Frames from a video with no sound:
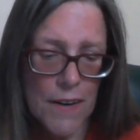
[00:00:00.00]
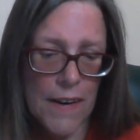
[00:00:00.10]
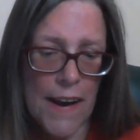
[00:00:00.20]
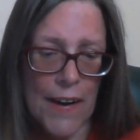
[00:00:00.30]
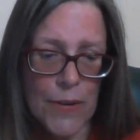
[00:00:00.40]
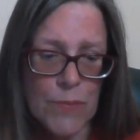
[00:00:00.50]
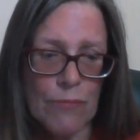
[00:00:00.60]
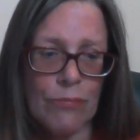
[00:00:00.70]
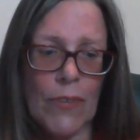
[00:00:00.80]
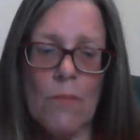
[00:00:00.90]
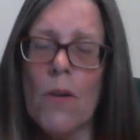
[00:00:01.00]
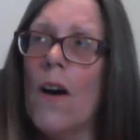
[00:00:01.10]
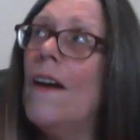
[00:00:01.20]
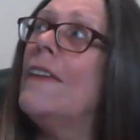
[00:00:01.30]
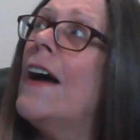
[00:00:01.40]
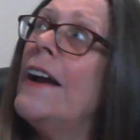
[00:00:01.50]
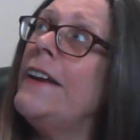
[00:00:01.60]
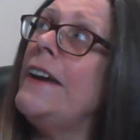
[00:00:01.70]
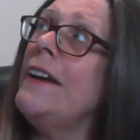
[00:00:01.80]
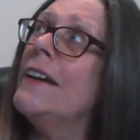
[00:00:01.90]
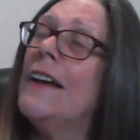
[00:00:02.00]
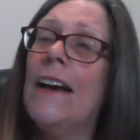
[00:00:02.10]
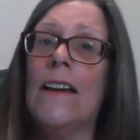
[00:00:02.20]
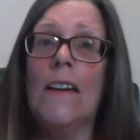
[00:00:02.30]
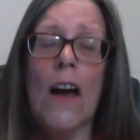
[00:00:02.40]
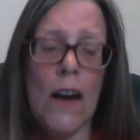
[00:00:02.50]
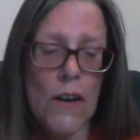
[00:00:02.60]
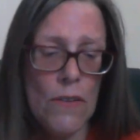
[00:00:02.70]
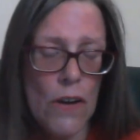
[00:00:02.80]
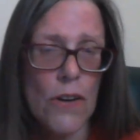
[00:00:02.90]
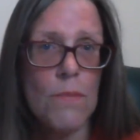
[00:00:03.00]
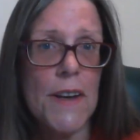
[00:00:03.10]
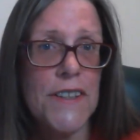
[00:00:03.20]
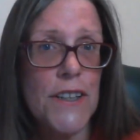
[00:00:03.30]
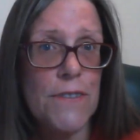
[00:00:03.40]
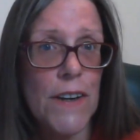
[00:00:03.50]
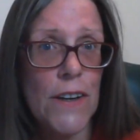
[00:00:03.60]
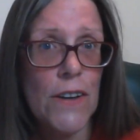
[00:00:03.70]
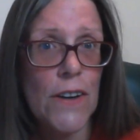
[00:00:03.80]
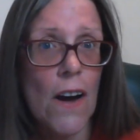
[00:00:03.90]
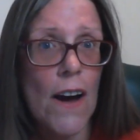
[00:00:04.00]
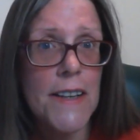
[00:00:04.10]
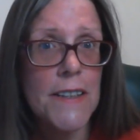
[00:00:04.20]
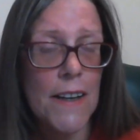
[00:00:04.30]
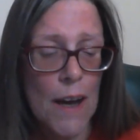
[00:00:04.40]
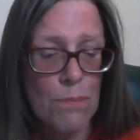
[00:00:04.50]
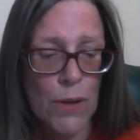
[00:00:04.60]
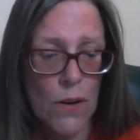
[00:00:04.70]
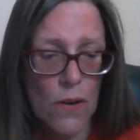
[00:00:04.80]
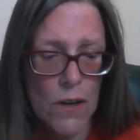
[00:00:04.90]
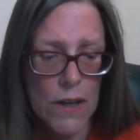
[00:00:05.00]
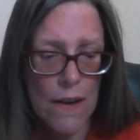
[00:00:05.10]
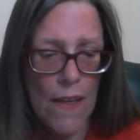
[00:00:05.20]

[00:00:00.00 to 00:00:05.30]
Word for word: Now, my lady, Hello, her message for you guys, Capricorn.